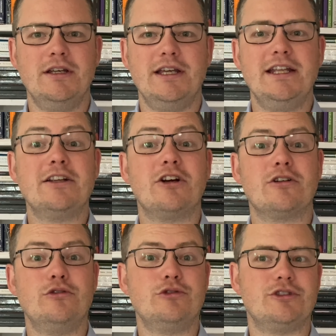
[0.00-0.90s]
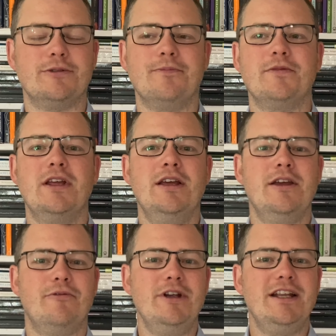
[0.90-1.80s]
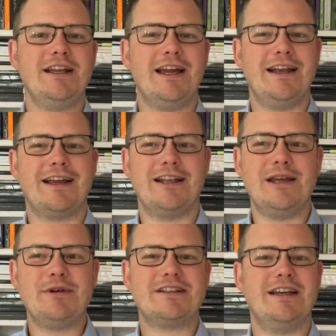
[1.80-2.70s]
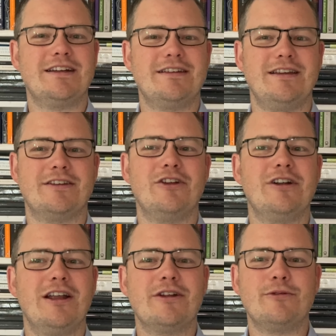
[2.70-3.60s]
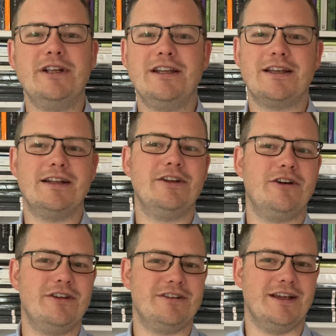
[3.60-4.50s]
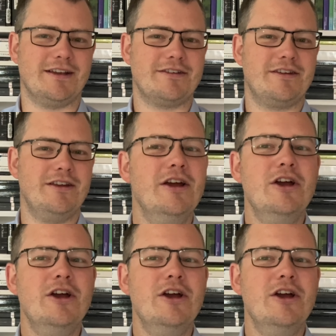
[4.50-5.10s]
In conclusion, reading an academic text is not like reading any other text.